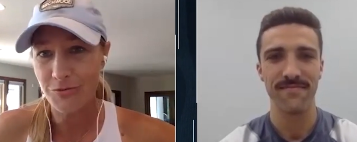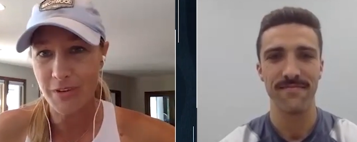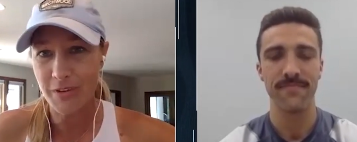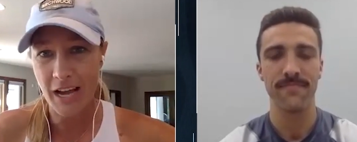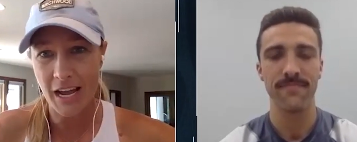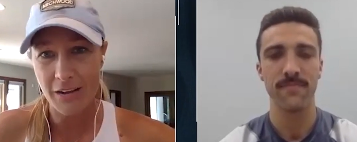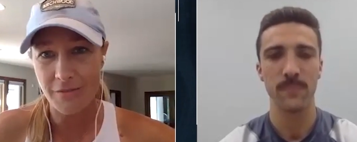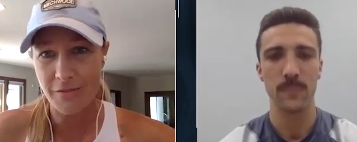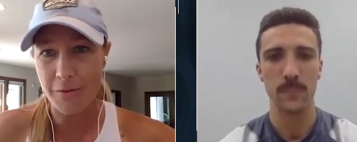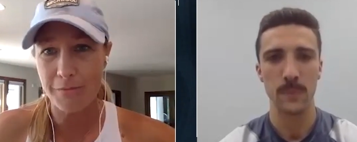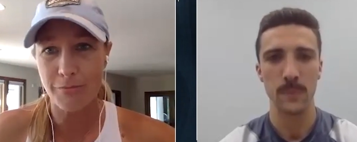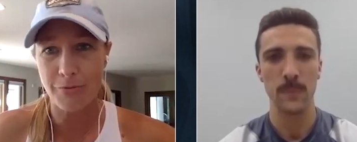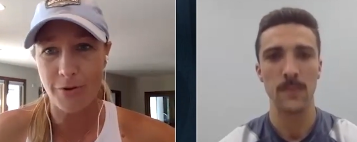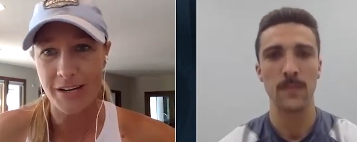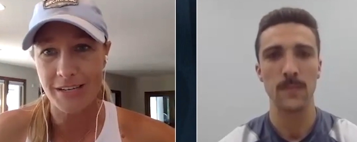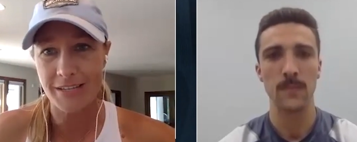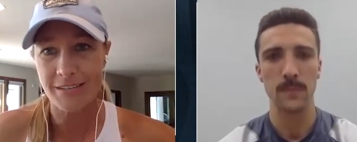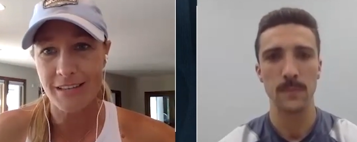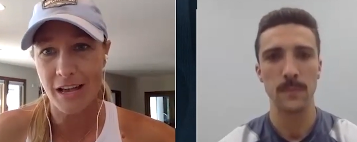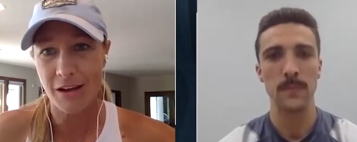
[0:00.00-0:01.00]
Speaker 1: kind of
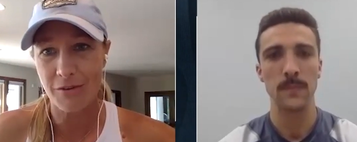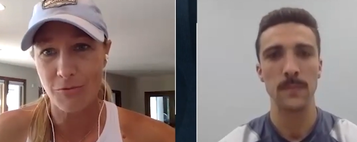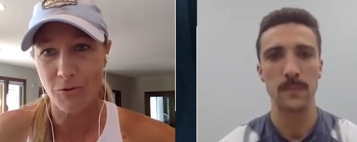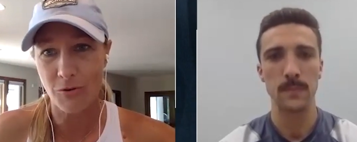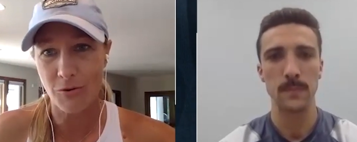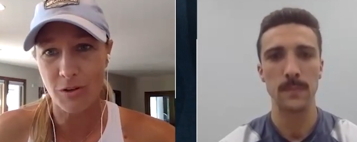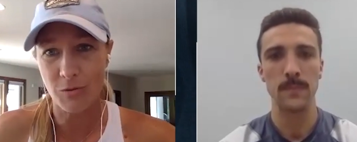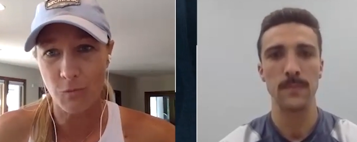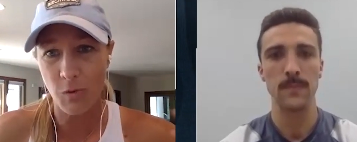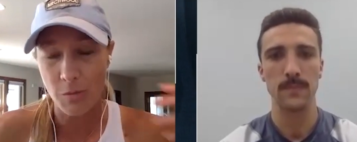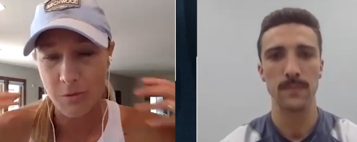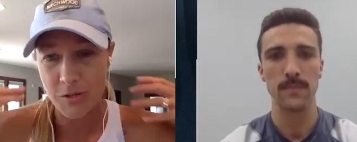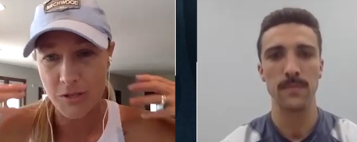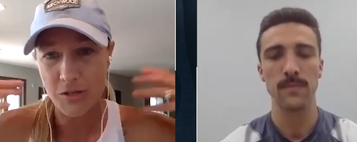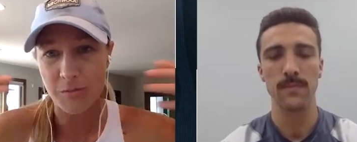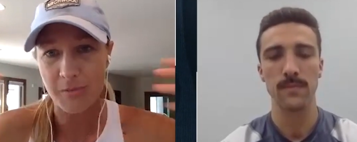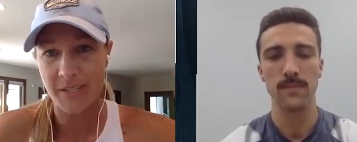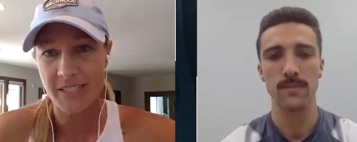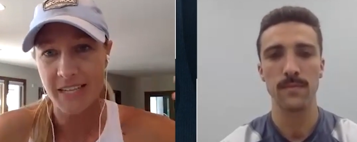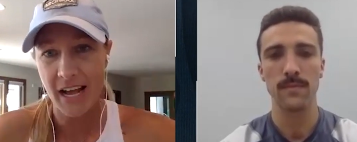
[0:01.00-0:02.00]
embrace that role? And what
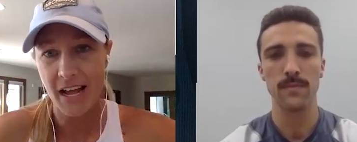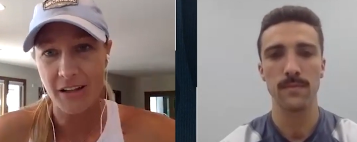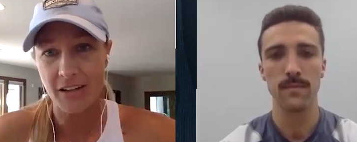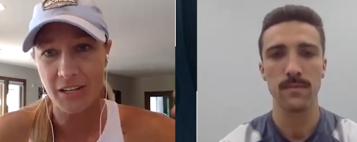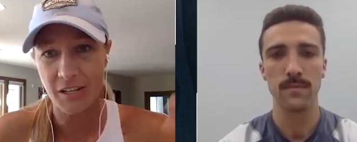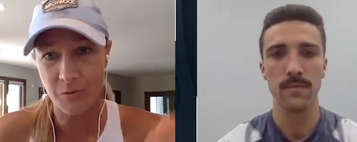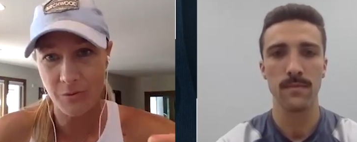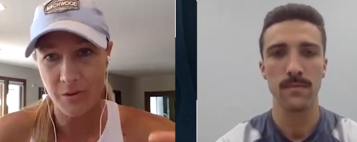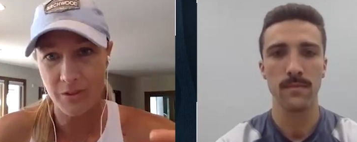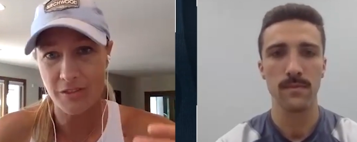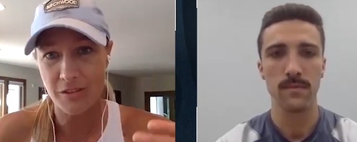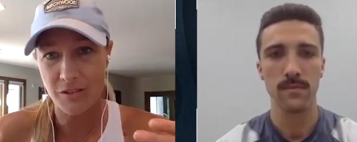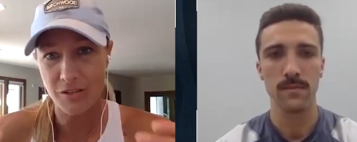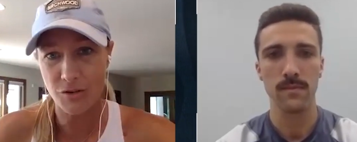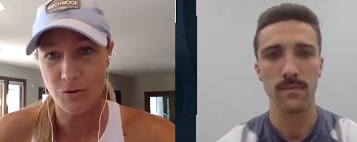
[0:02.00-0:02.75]
was your mentality with this